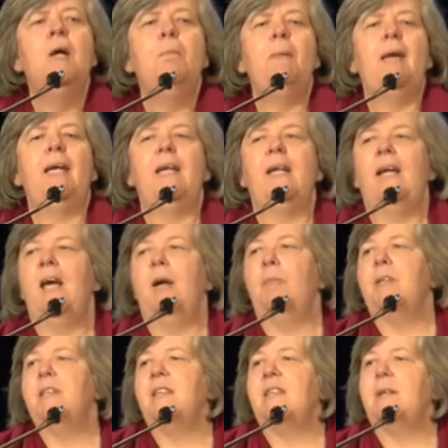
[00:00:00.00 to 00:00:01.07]
making
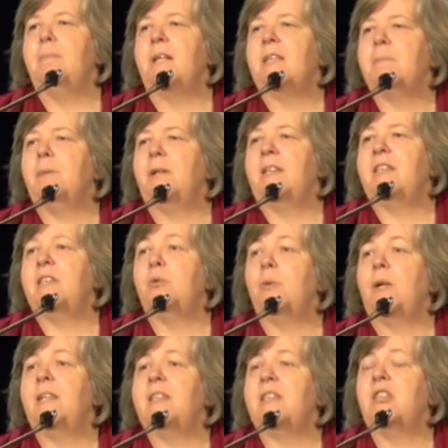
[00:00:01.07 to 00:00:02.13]
Hamilton the best place to
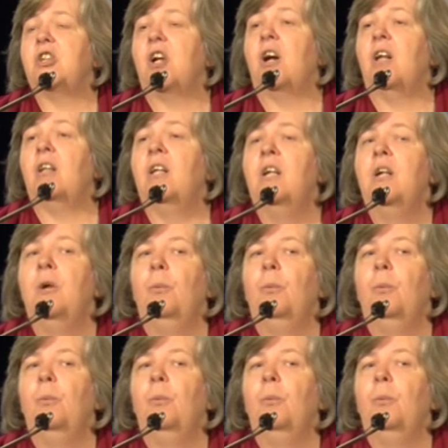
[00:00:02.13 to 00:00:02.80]
raise a child,